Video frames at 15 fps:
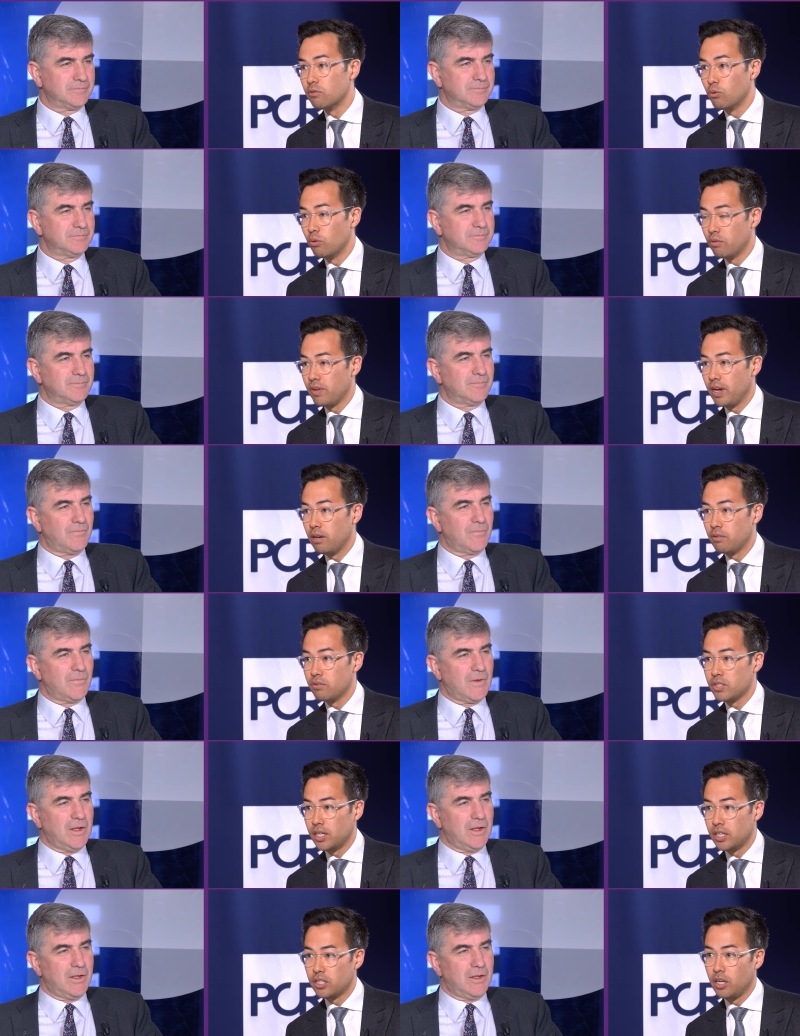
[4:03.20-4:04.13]
Speaker 1: of all the
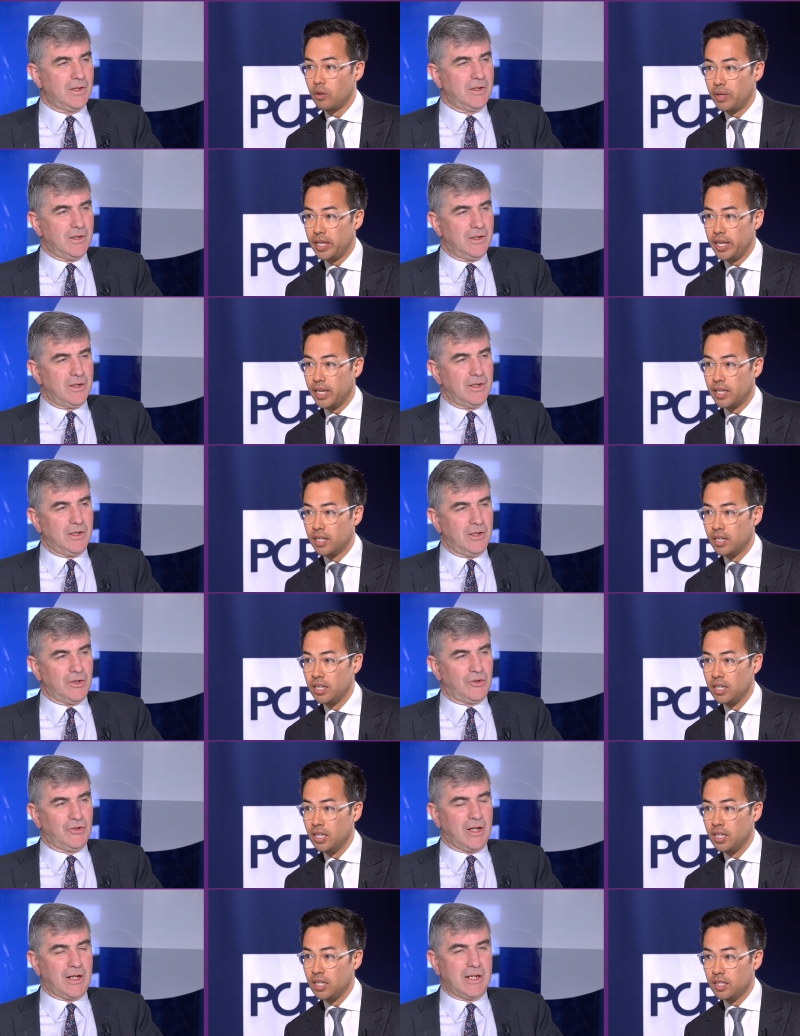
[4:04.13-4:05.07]
valves that are going in.
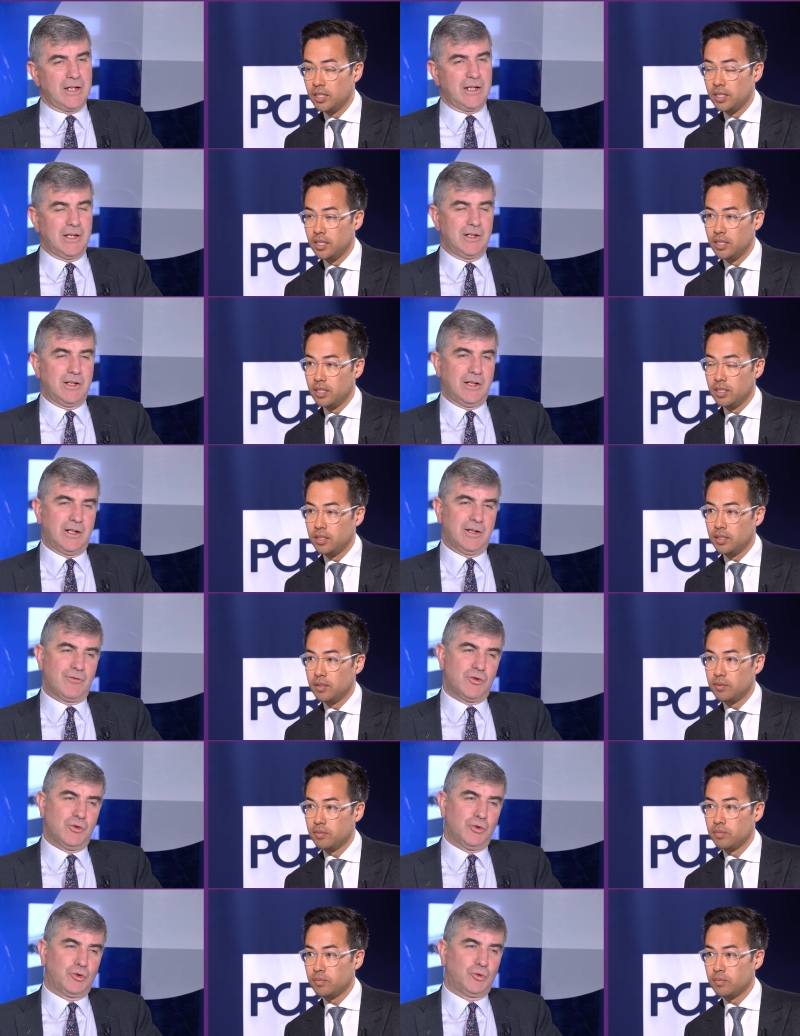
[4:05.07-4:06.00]
Speaker 2: Exactly. And
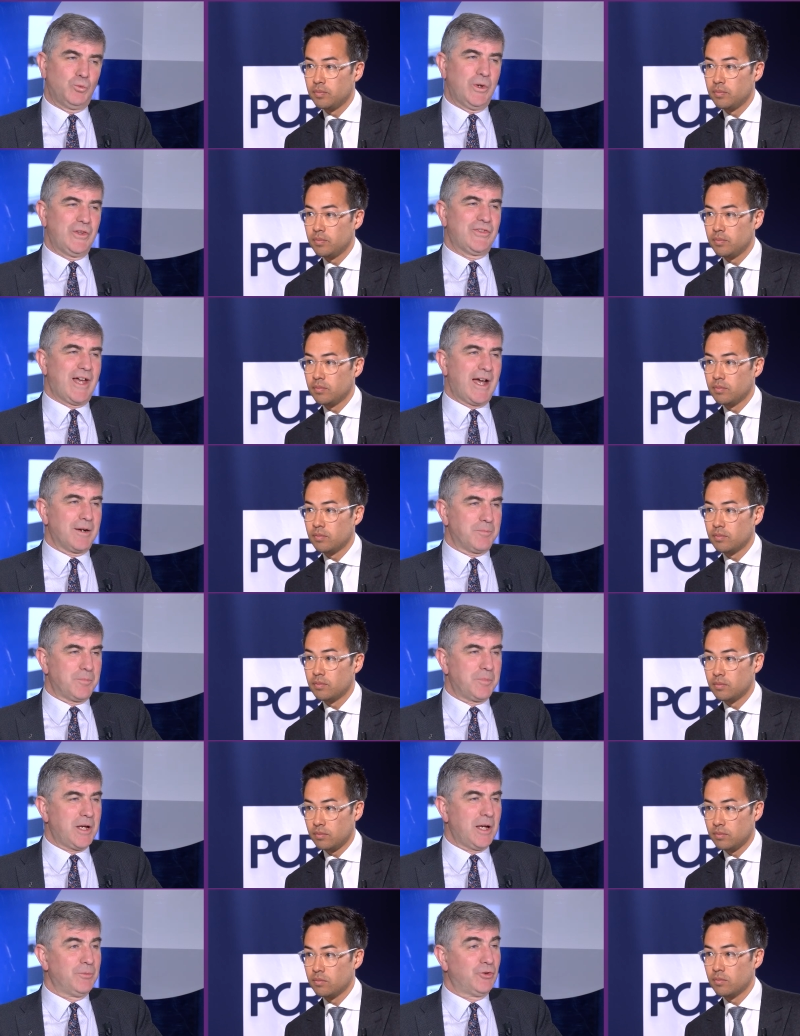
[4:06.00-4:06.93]
of course, with
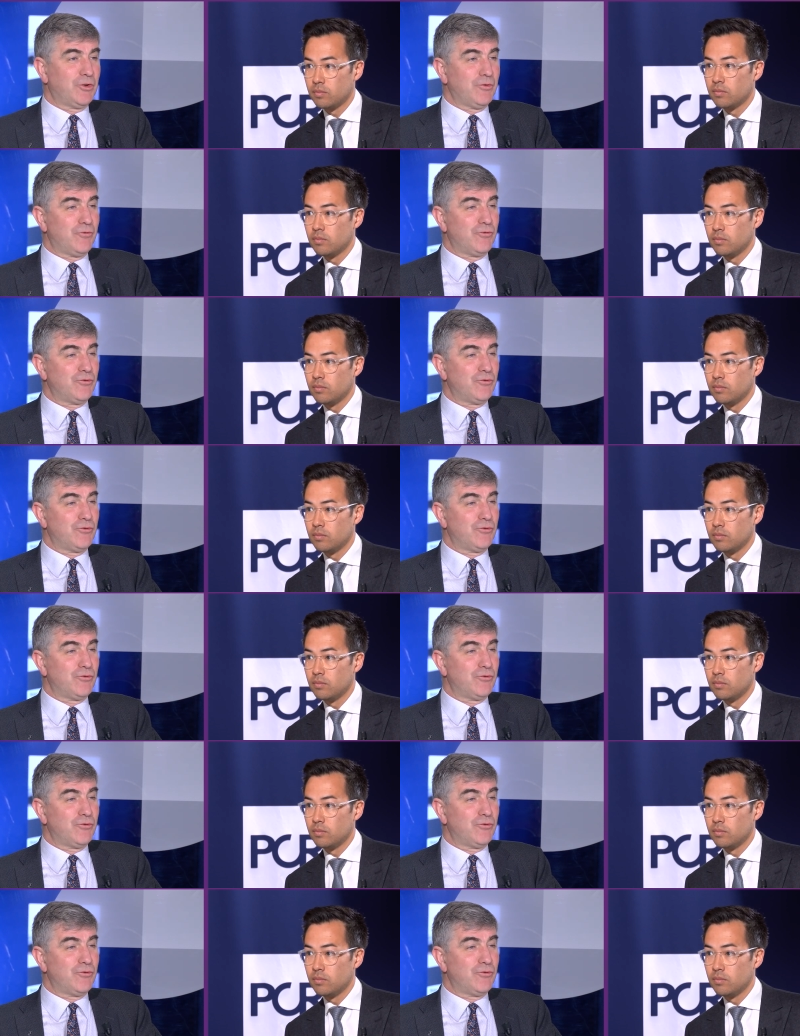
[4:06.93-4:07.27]
that comes the